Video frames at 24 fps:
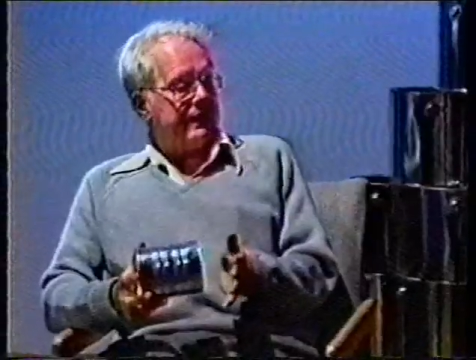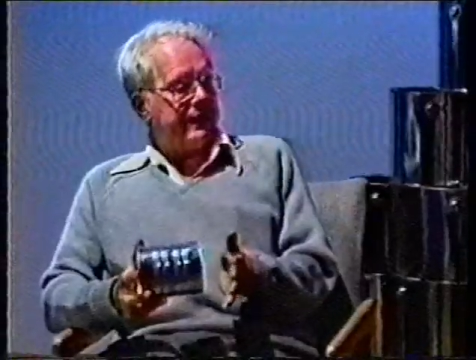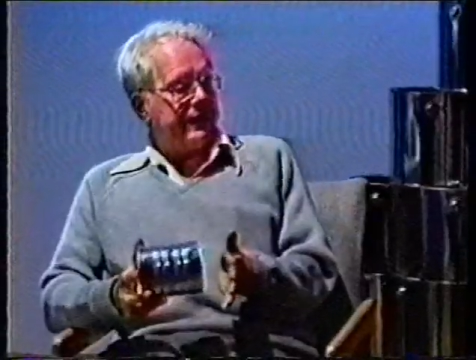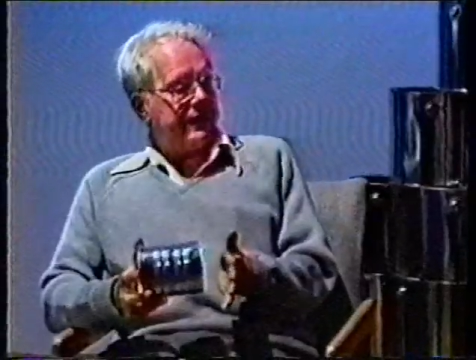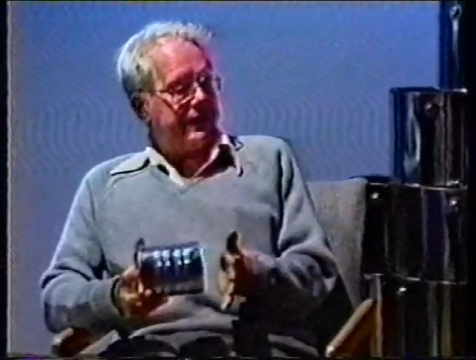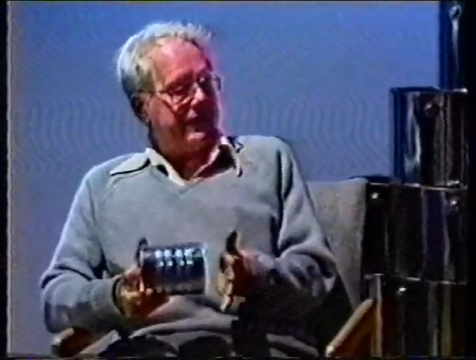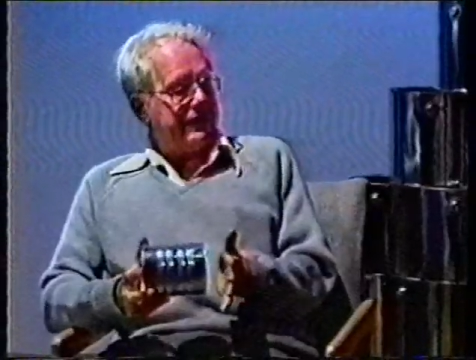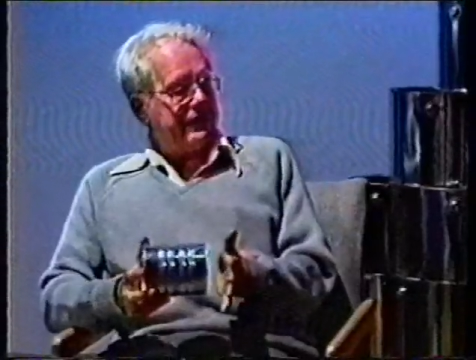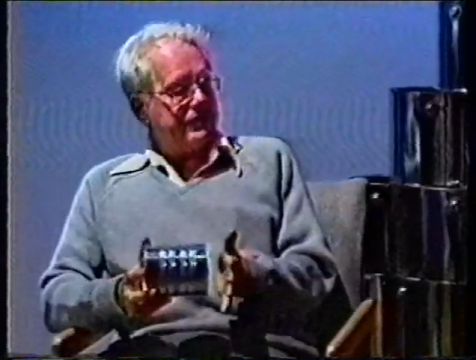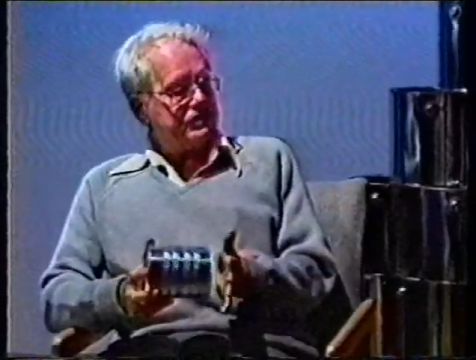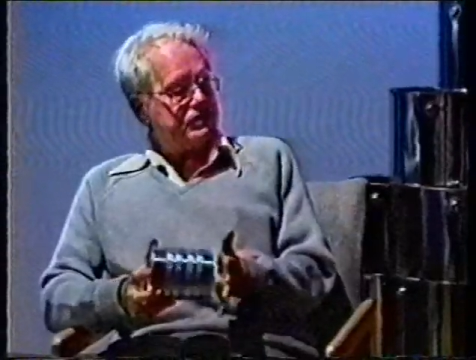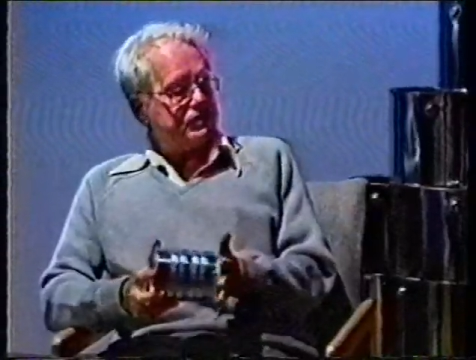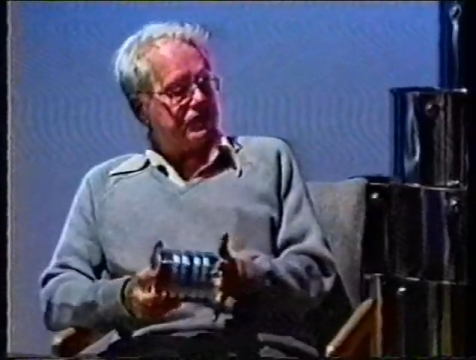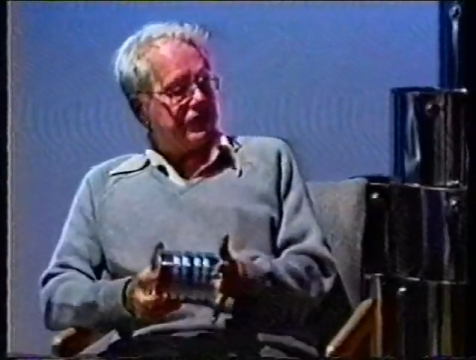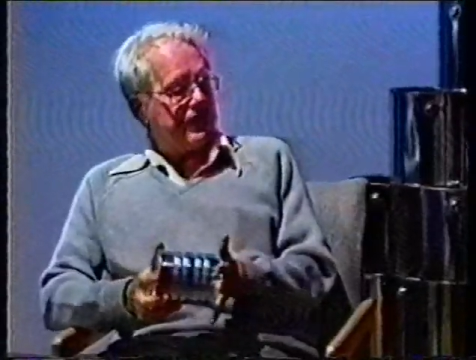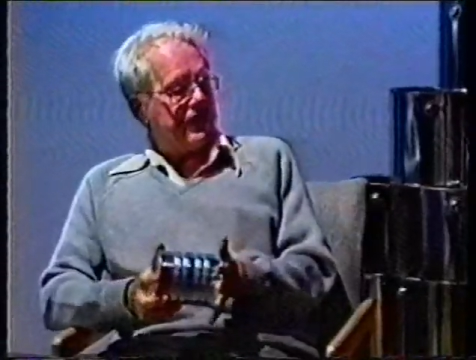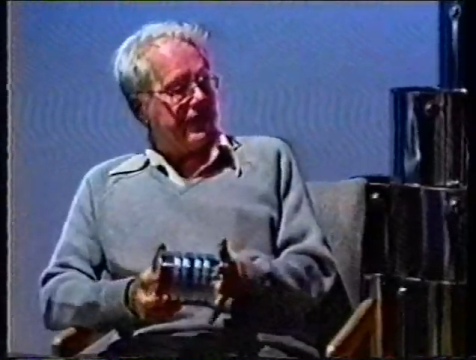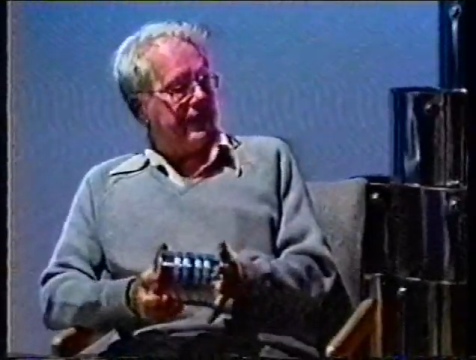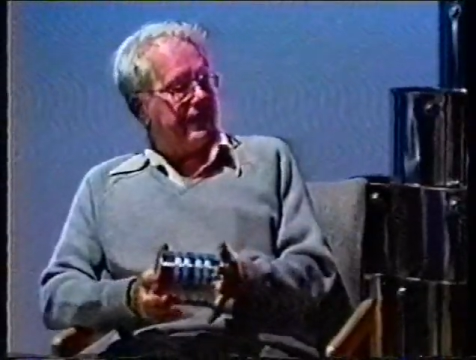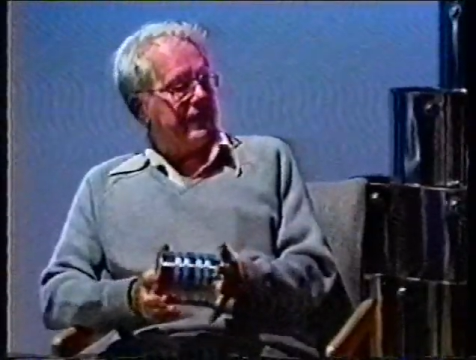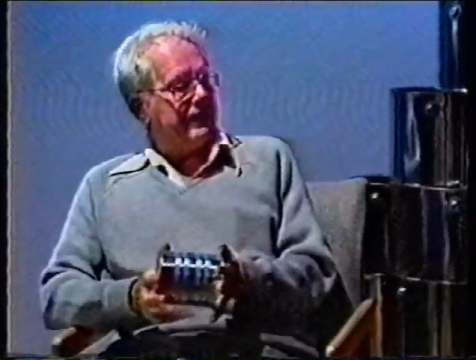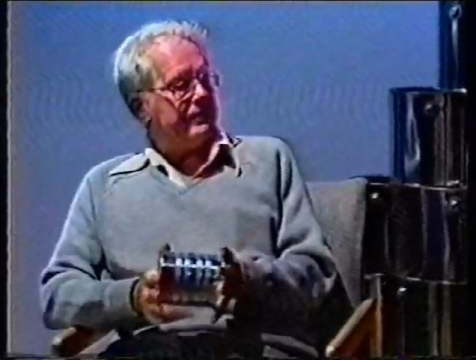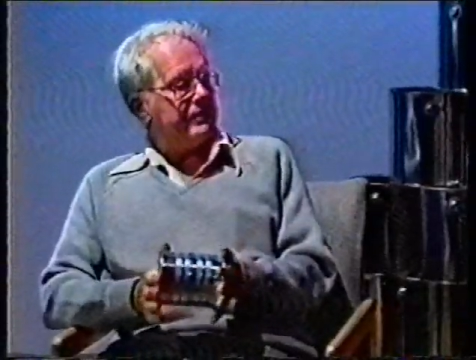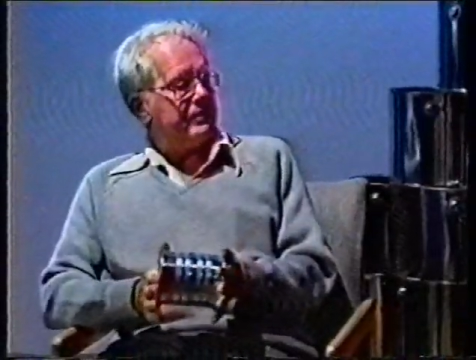Each
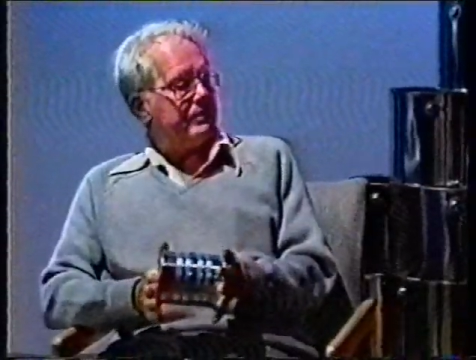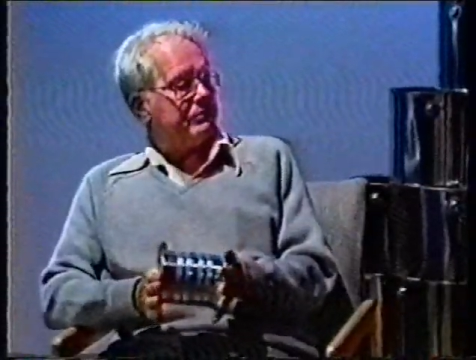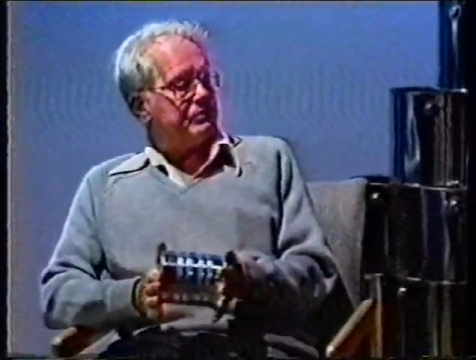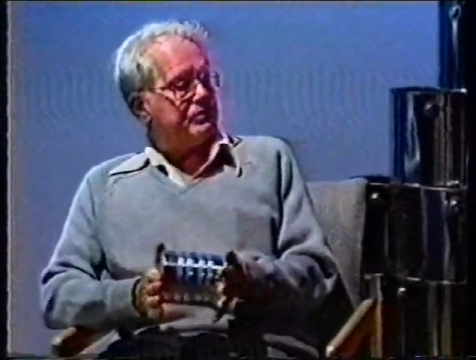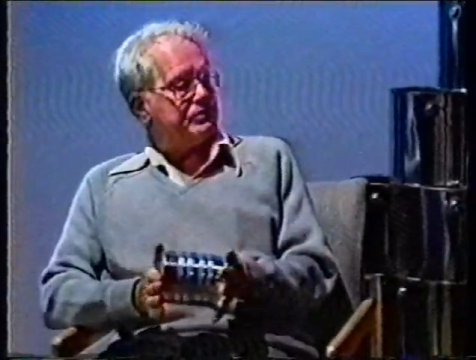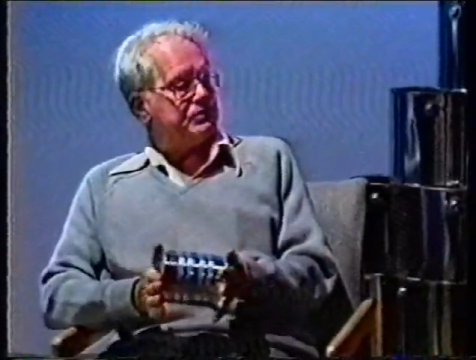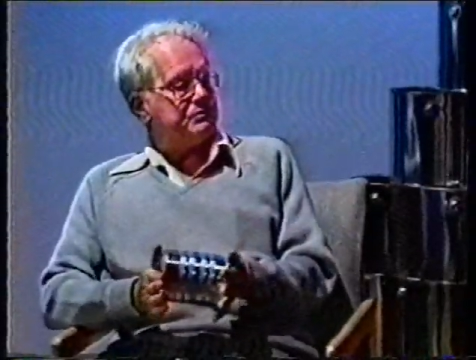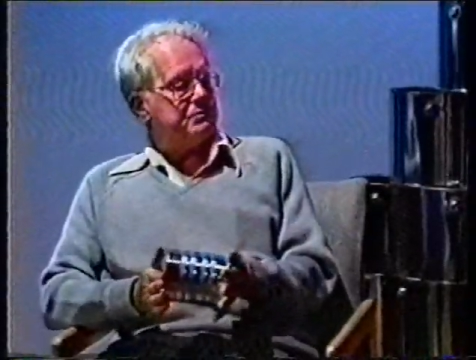can that was